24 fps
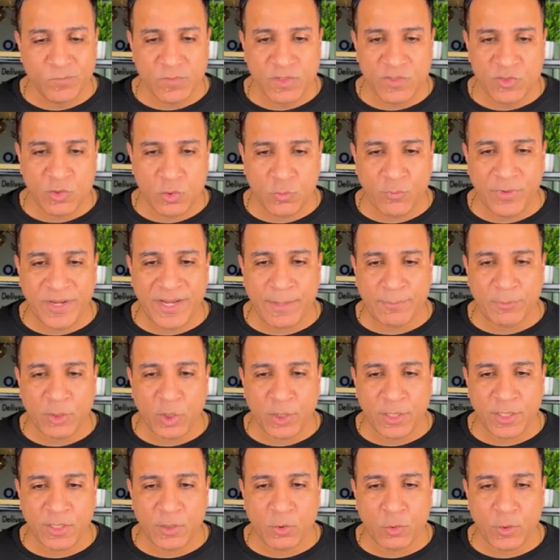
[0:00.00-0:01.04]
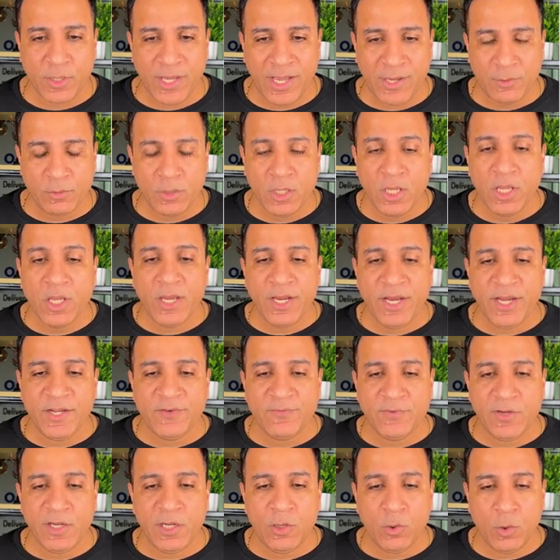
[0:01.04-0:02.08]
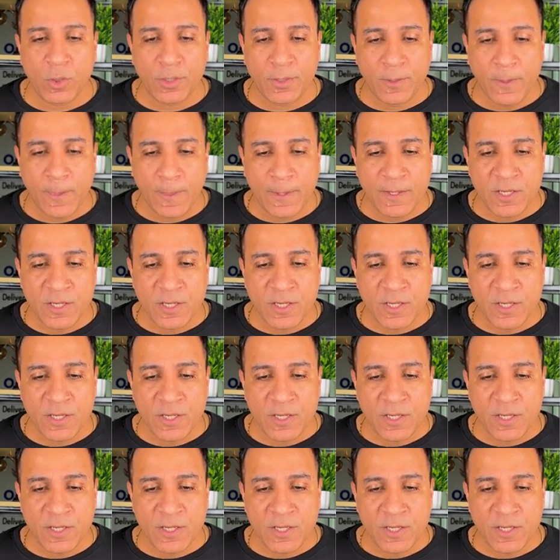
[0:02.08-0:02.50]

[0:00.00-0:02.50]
So when I'm going to go down, it will load.